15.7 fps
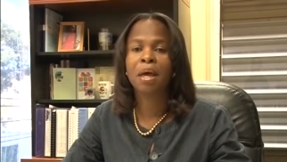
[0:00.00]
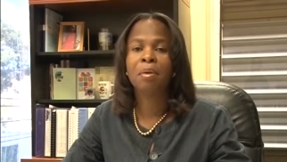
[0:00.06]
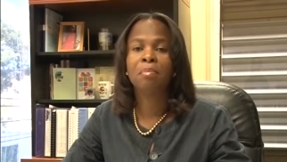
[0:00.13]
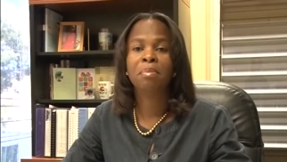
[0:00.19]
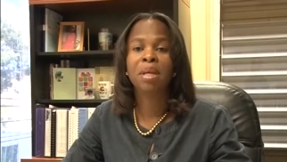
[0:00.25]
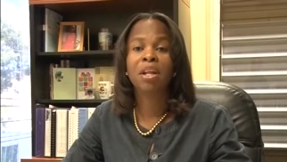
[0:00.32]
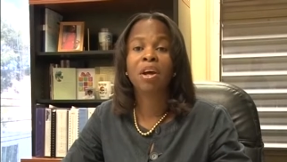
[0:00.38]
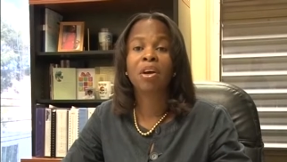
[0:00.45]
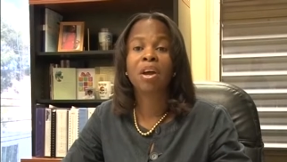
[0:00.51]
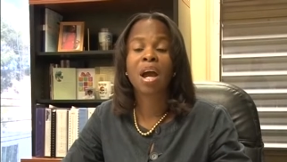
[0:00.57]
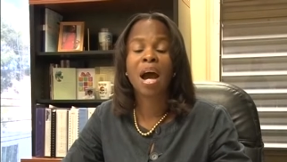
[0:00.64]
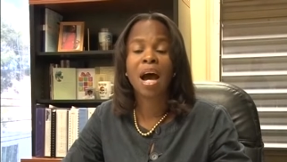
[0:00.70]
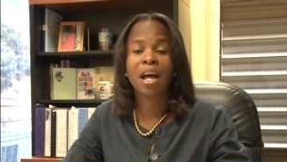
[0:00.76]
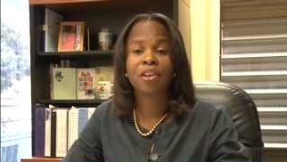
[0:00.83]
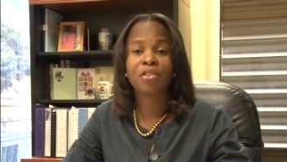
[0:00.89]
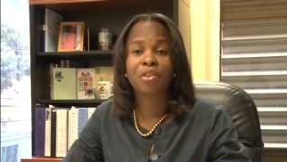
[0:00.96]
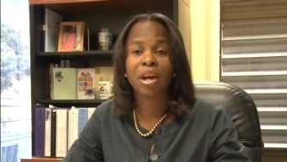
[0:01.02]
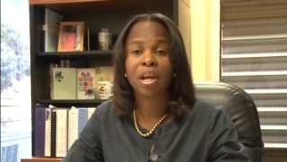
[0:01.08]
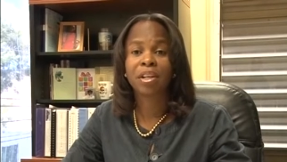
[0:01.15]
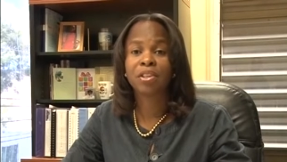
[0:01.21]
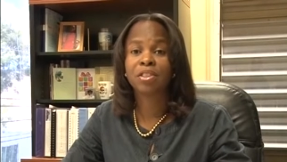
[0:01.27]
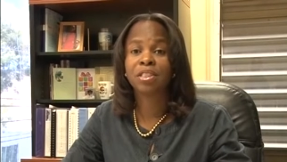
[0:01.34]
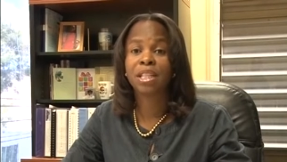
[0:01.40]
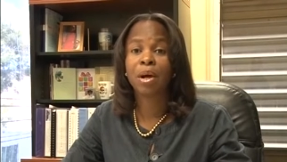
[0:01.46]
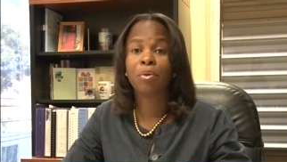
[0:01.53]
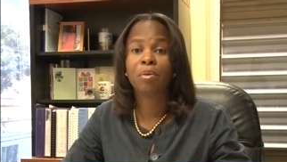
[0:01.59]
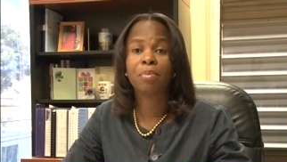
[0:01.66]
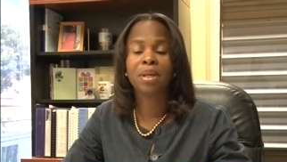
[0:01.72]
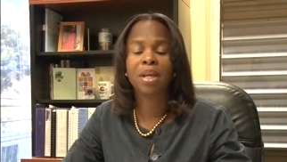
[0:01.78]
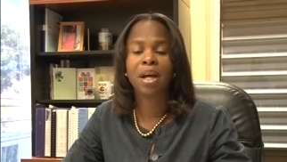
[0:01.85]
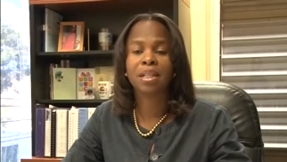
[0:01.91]
meet our contractors that will
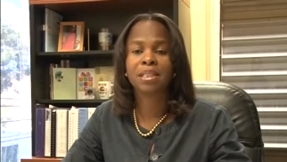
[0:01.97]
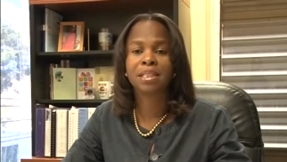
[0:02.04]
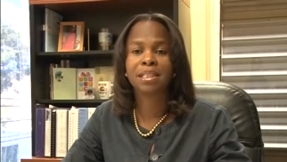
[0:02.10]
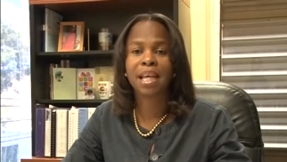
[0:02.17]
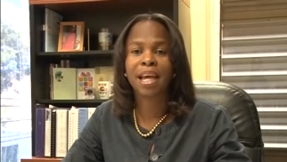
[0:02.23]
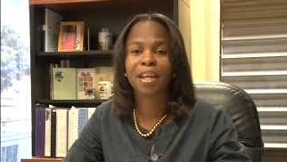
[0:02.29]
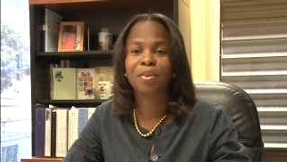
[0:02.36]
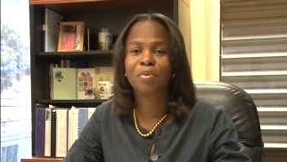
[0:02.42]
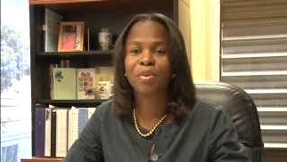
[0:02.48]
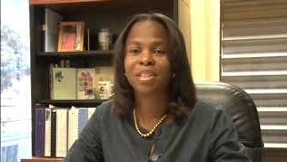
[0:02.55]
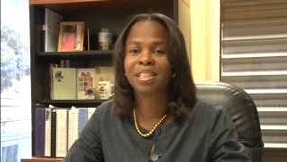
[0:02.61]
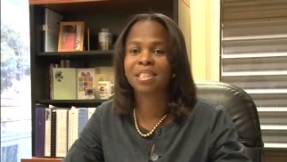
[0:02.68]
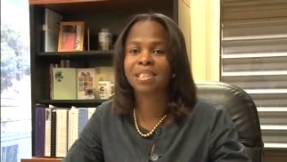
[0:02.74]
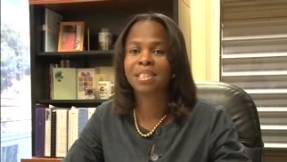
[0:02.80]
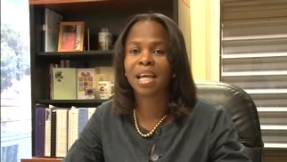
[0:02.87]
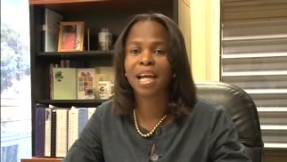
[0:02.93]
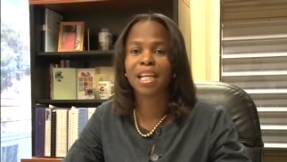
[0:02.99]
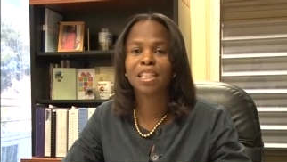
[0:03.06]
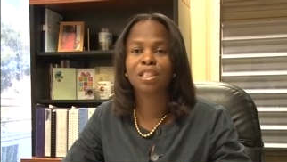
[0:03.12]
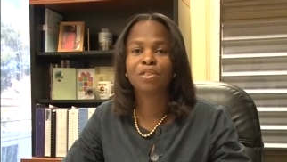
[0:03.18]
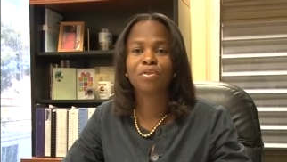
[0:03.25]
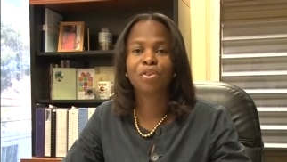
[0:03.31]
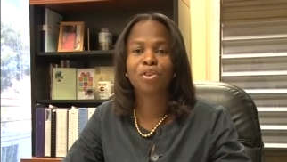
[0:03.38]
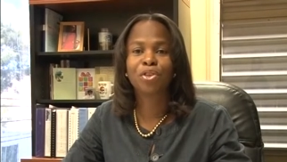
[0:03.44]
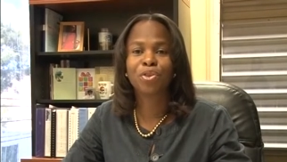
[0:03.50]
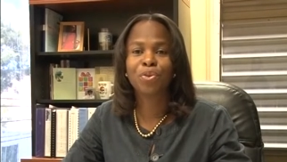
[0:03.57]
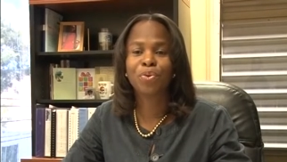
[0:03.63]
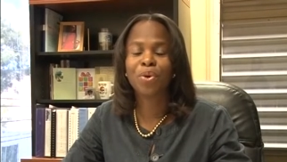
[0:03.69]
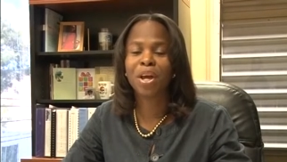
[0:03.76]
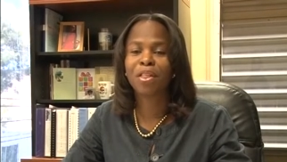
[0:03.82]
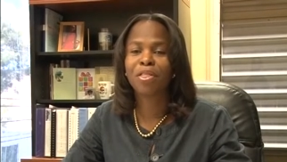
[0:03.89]
be on site with designs for
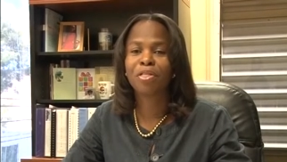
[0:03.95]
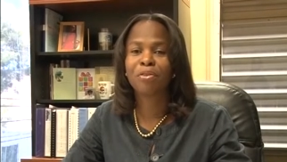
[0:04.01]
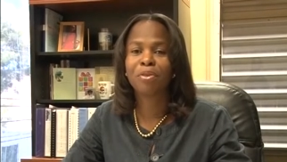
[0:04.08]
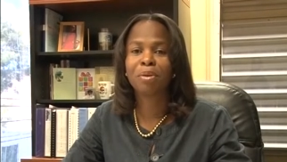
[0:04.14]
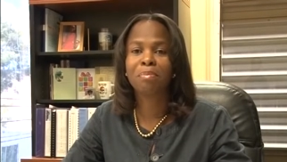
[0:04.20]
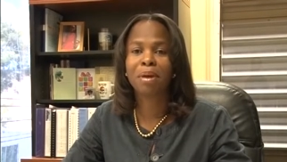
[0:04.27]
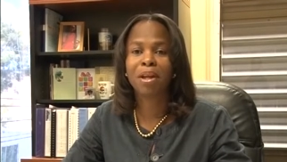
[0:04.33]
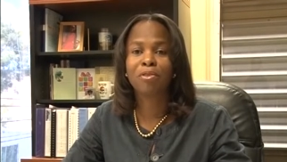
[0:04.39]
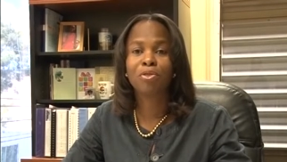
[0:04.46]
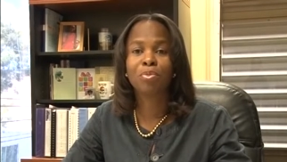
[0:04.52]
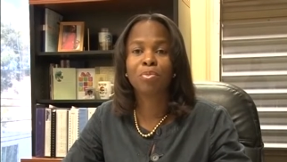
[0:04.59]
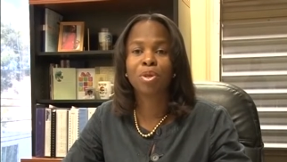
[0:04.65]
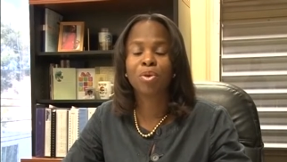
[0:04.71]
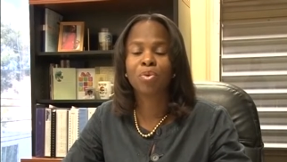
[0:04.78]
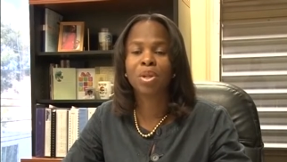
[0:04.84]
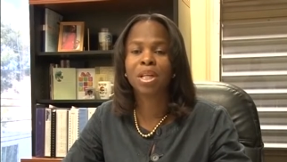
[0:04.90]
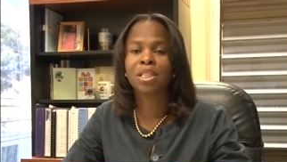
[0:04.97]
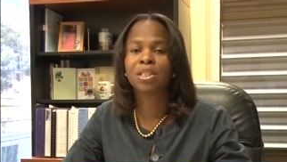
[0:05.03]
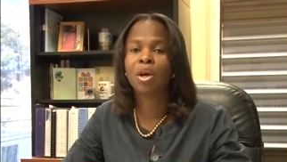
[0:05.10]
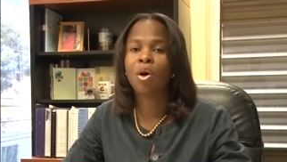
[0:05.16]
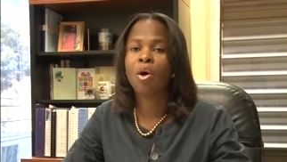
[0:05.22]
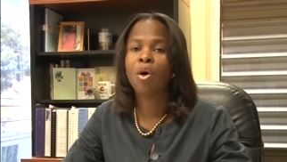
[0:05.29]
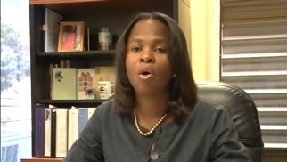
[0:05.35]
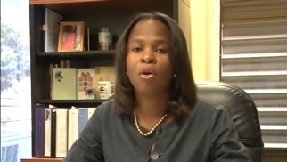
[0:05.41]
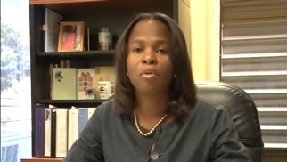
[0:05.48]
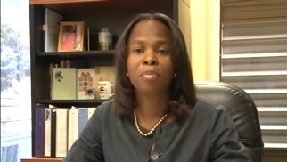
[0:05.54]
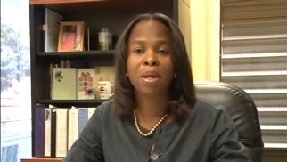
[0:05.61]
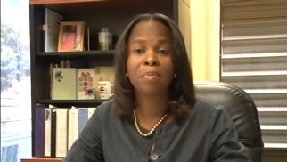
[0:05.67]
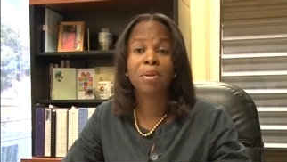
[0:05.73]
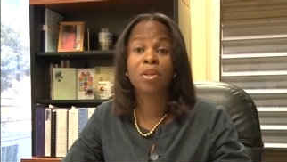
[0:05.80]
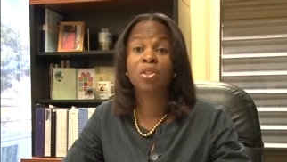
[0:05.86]
two and three bedroom units, or
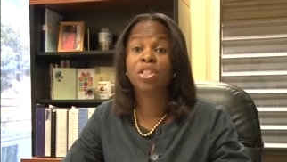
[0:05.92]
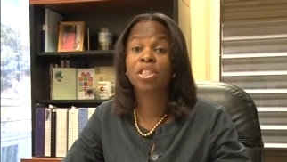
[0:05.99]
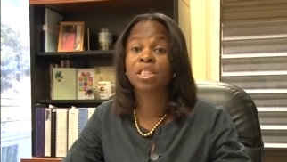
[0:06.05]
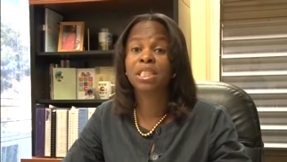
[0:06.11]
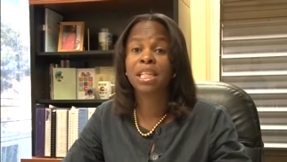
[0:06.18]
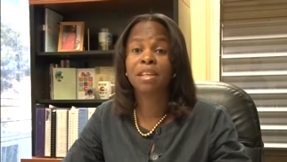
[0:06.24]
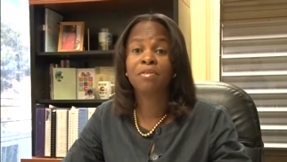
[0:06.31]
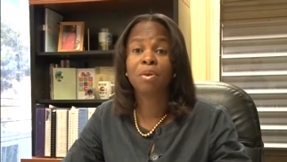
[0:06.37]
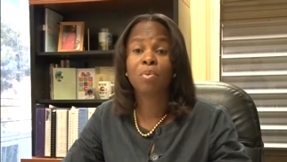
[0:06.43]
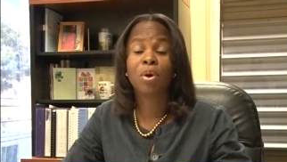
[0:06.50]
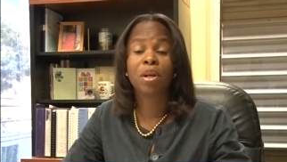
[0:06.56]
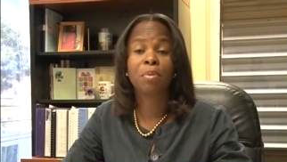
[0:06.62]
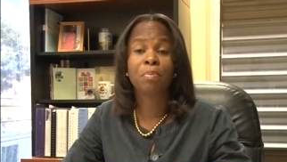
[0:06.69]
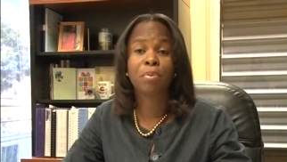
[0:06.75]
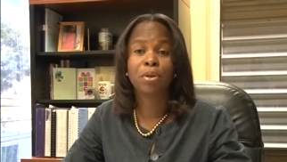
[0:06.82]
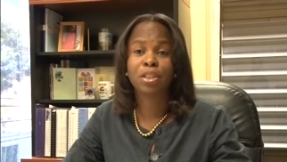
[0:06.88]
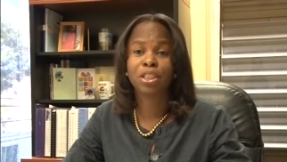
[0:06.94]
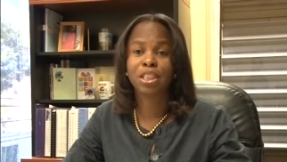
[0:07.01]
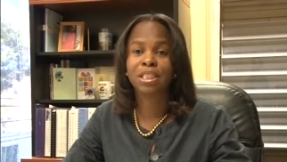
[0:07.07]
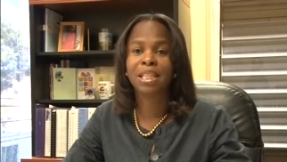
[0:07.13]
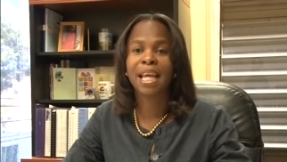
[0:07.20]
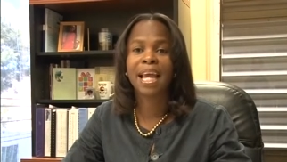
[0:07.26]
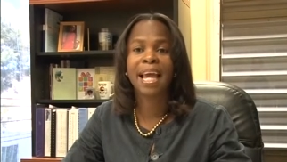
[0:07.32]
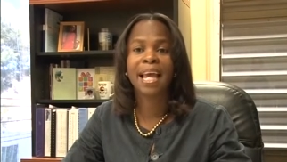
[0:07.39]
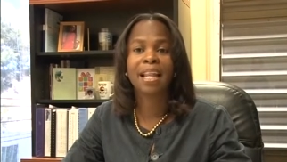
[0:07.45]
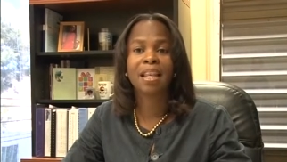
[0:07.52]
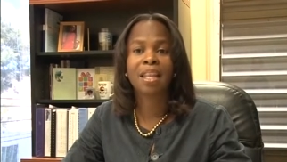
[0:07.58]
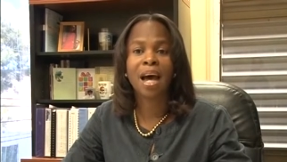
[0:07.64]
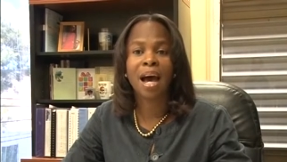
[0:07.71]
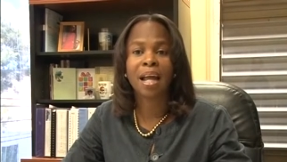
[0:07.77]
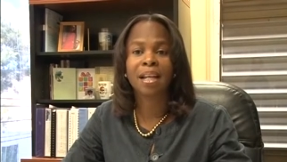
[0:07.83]
maybe you just even want to purchase a
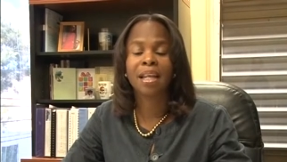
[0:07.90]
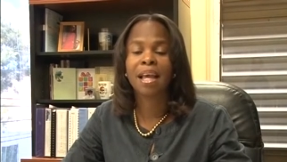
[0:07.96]
lot